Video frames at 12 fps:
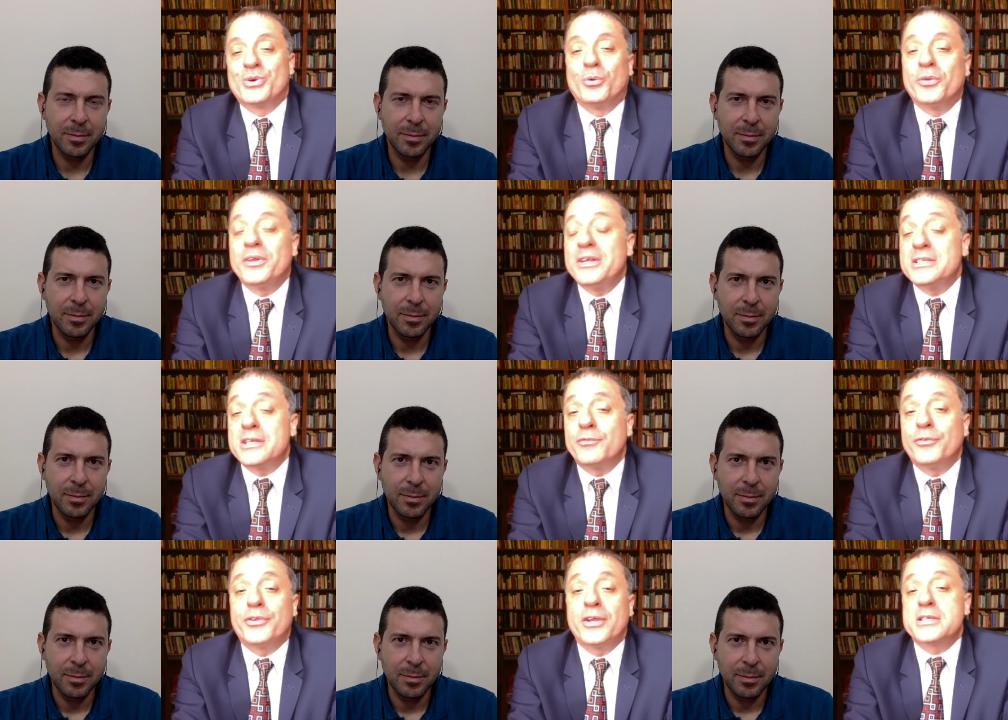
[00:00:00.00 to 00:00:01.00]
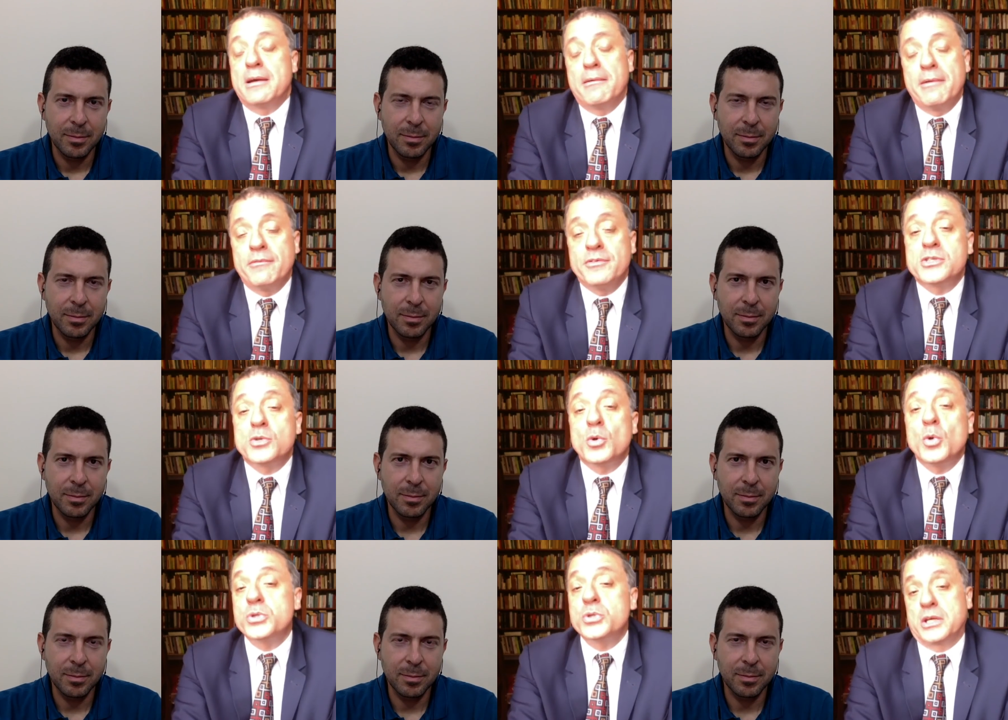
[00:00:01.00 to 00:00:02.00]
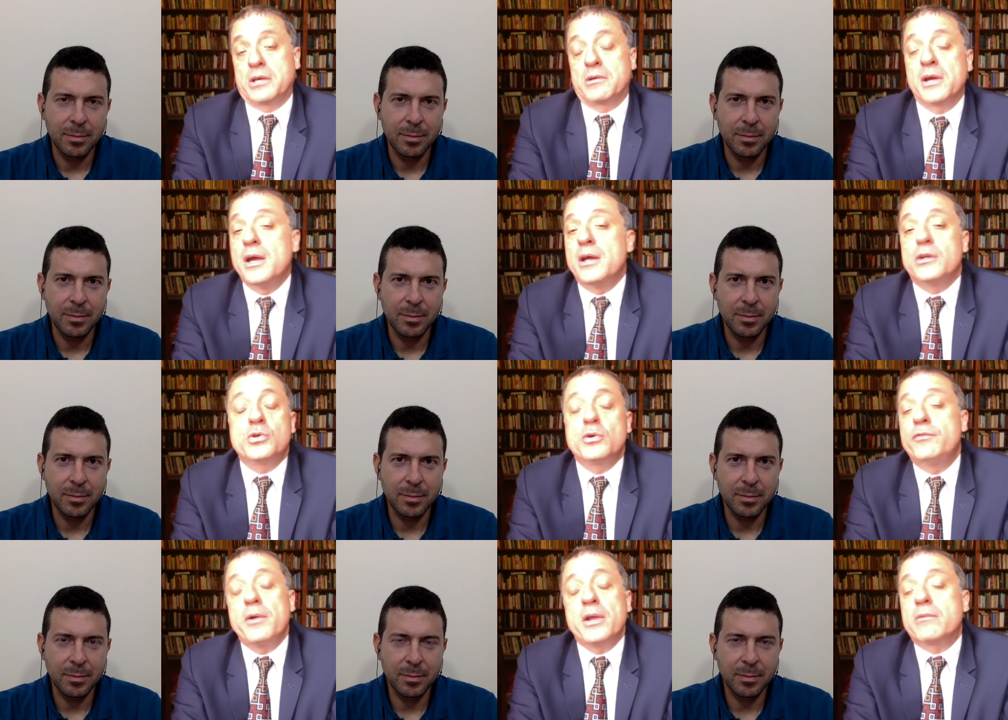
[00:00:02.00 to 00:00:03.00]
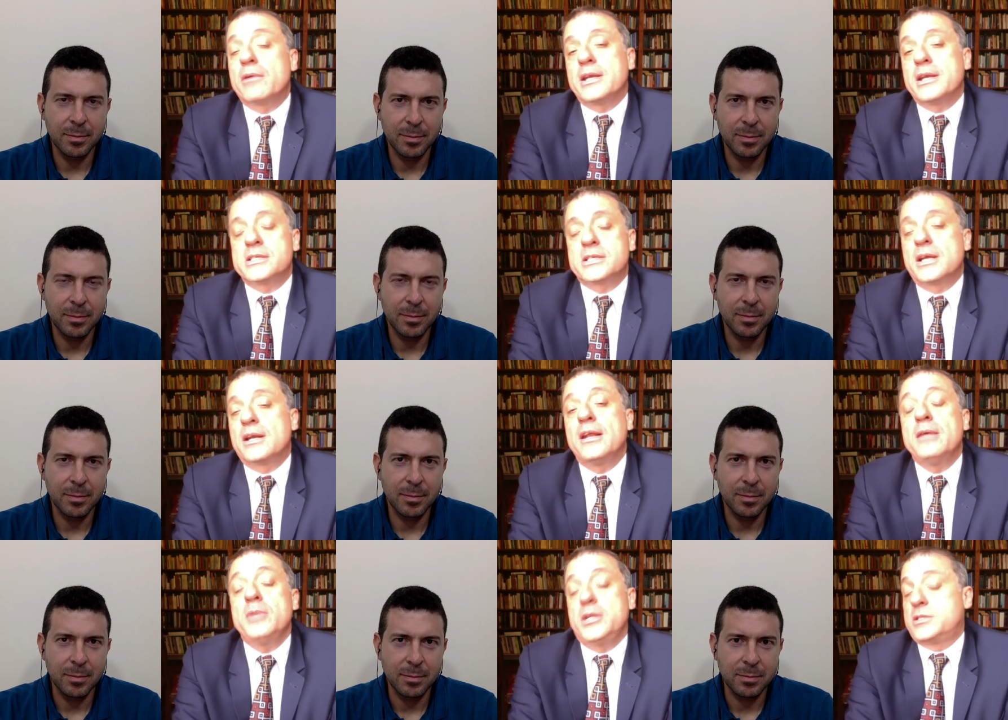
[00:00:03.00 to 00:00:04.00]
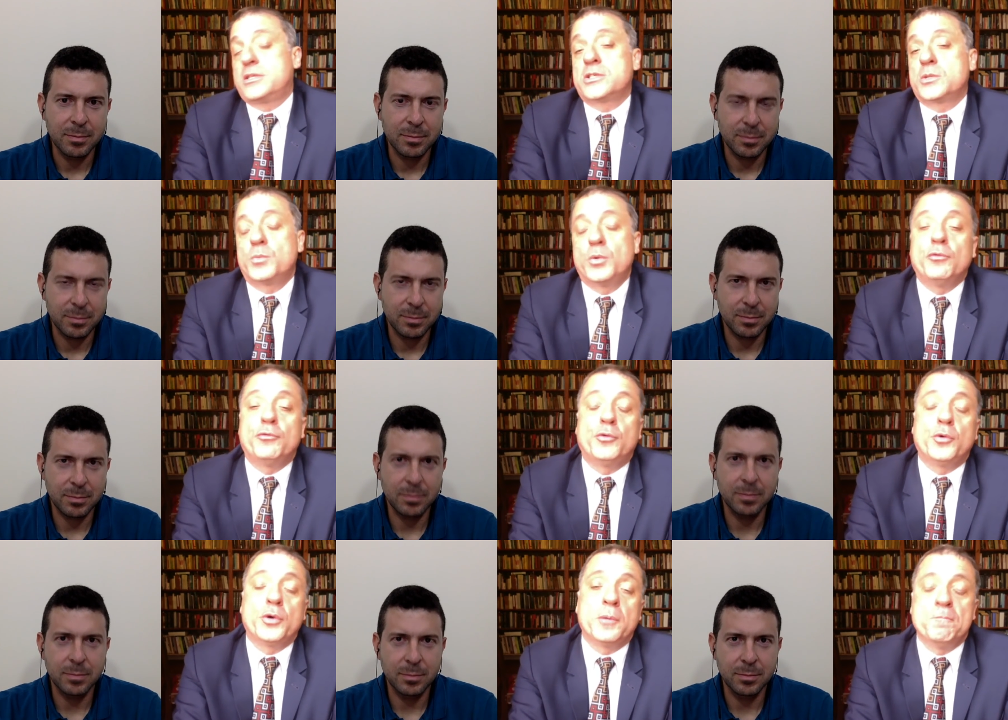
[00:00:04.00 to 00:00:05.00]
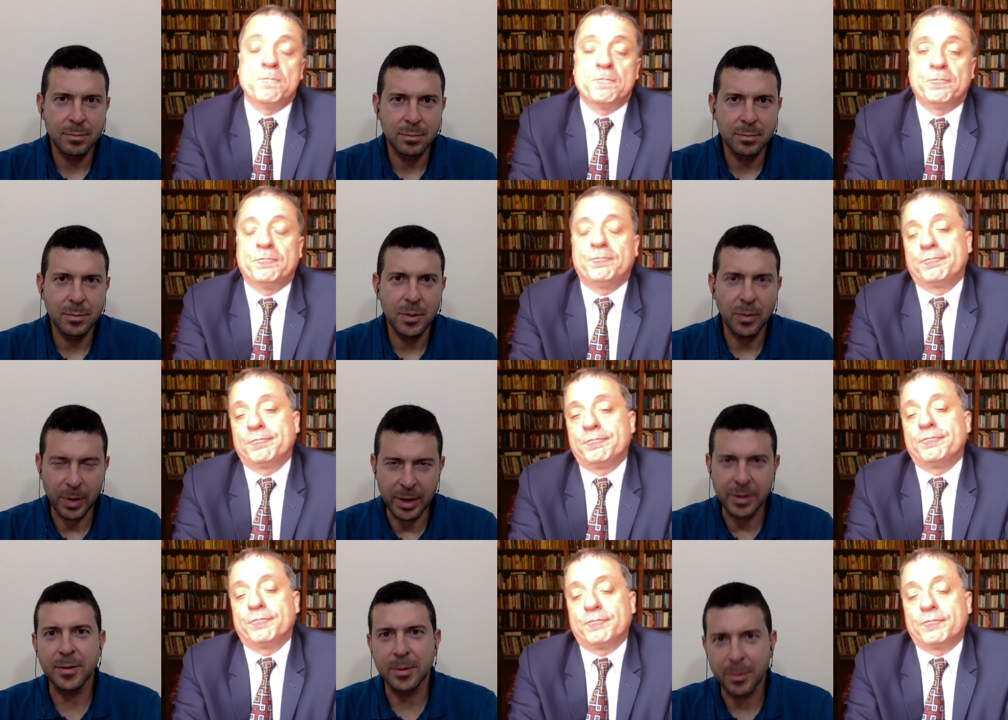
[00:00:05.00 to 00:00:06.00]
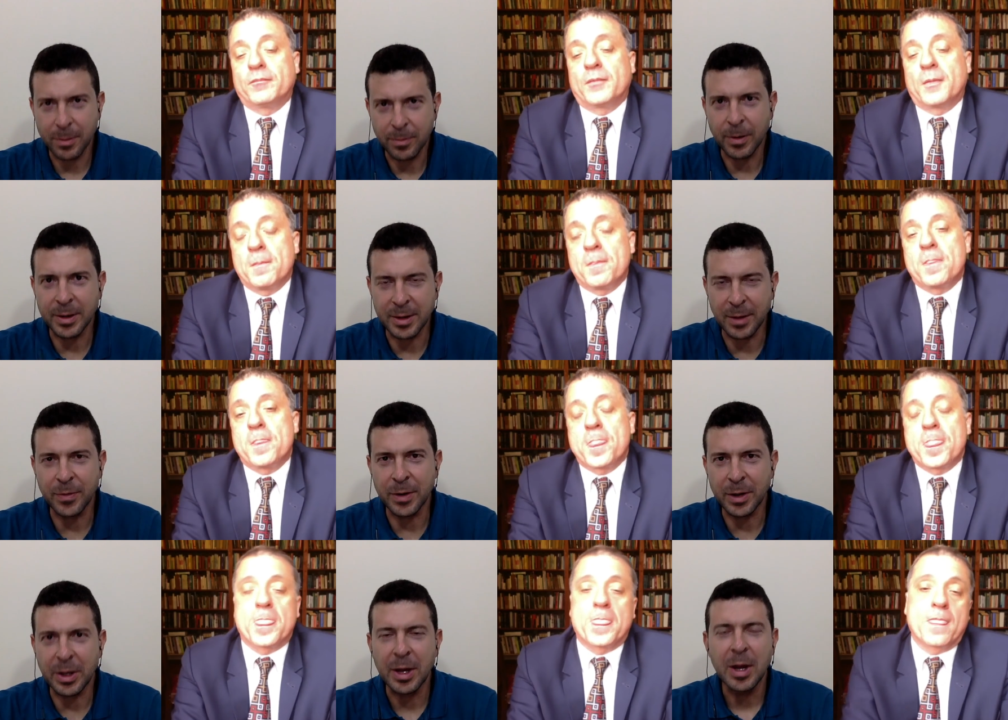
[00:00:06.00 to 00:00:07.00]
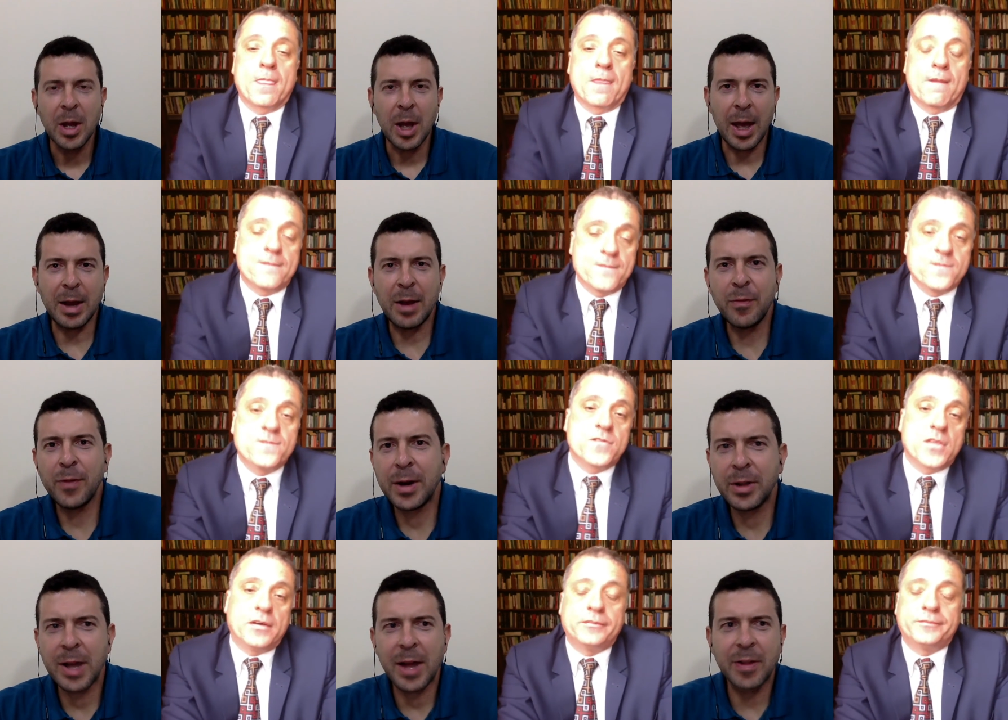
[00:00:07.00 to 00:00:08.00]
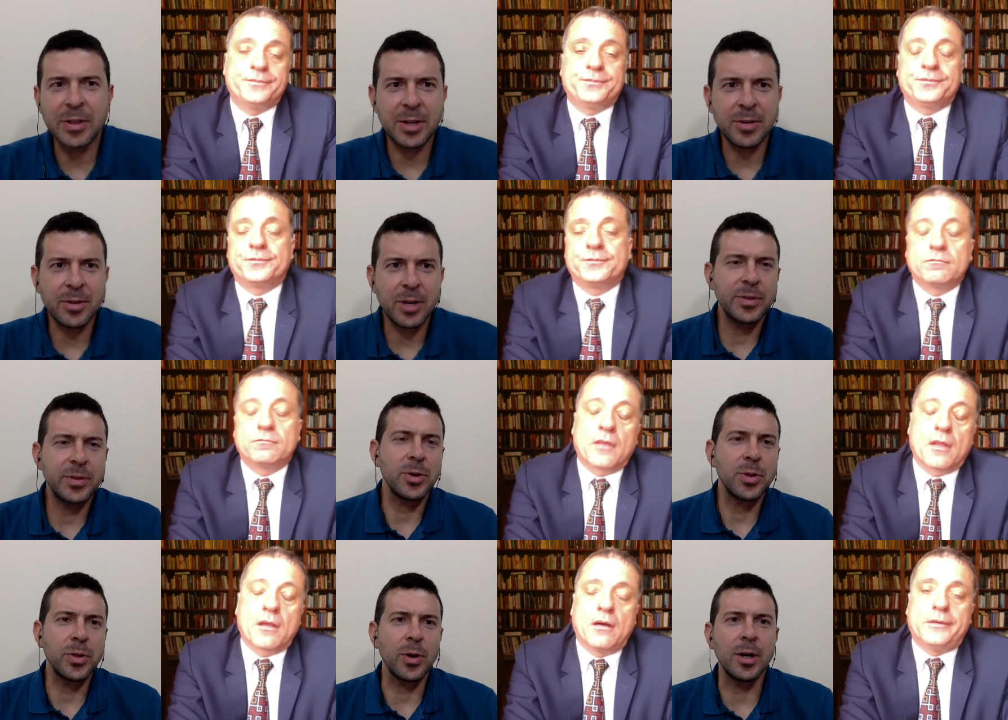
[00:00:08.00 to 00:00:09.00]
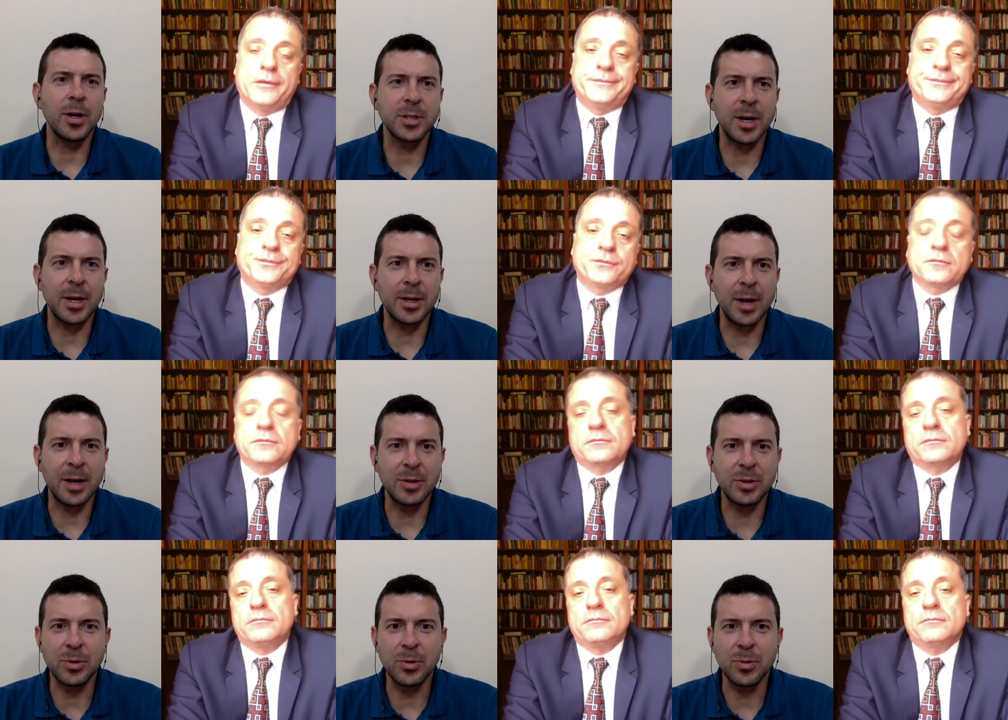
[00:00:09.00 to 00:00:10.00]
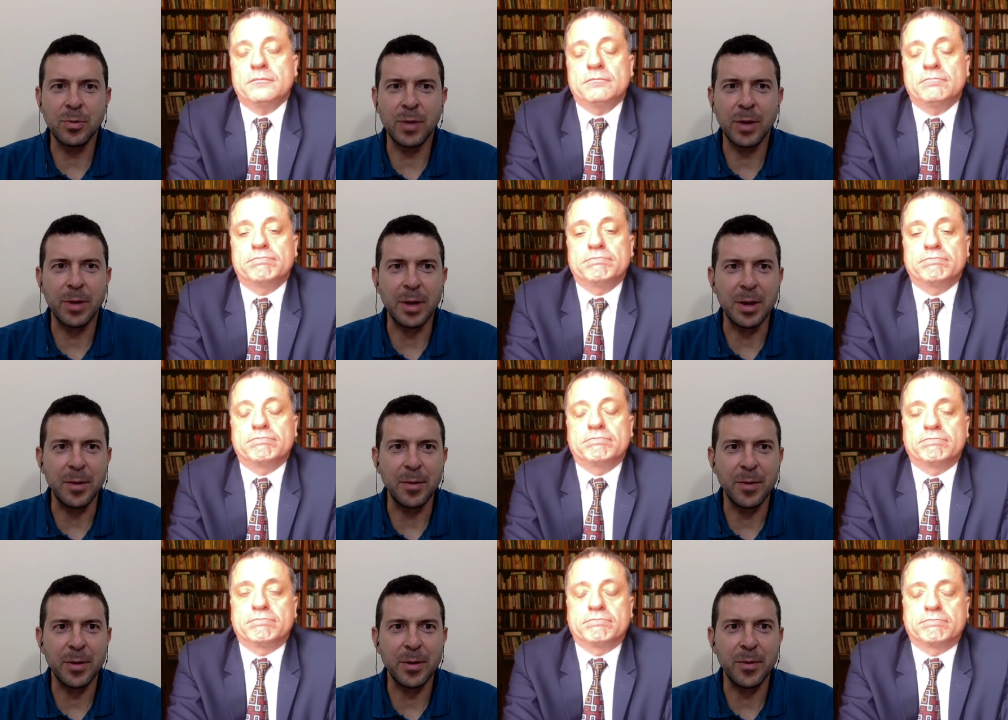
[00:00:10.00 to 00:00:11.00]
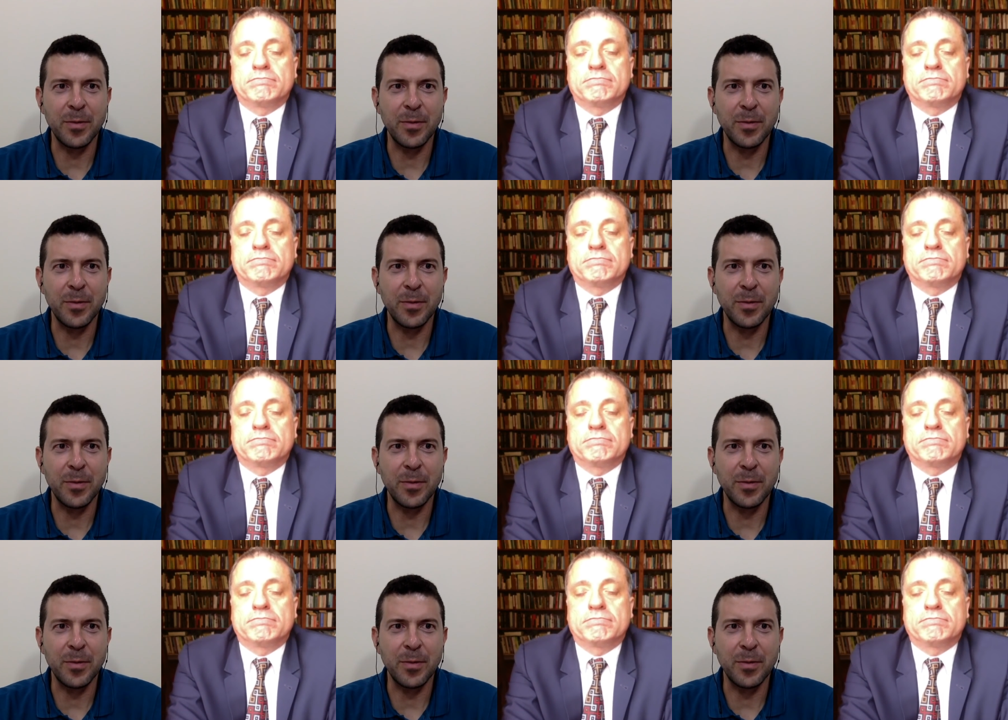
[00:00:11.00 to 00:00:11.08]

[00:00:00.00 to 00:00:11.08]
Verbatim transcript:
Speaker 1: on all these different things, however, also to a very great extent limits the support for him.
Speaker 2: Right, right, definitely. And finally, Alexander, give us your thoughts on two very, very